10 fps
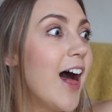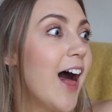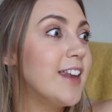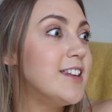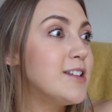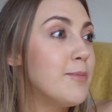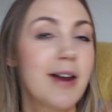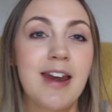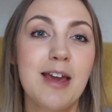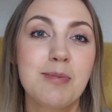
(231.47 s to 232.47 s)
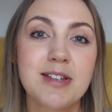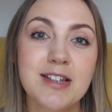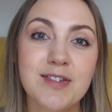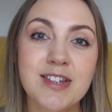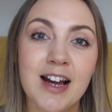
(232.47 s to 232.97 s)
And my neighbours
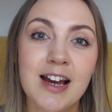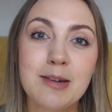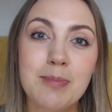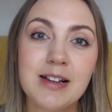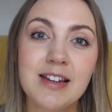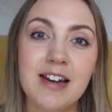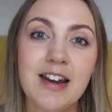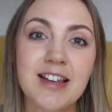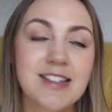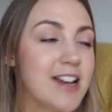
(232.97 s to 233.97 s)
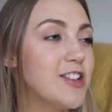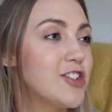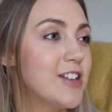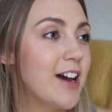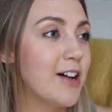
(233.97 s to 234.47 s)
have started building an
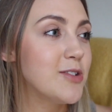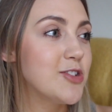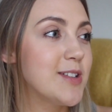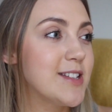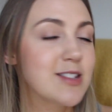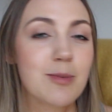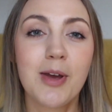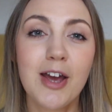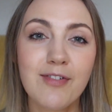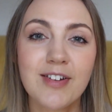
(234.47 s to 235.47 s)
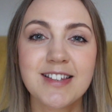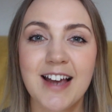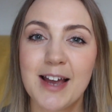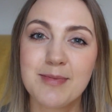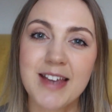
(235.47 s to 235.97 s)
extension now, so it's the perfect
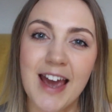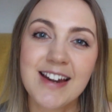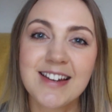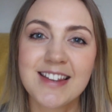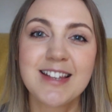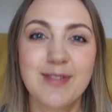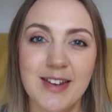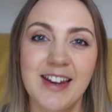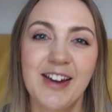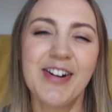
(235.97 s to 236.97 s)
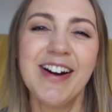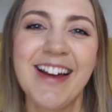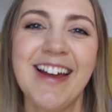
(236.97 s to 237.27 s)
time to end this video.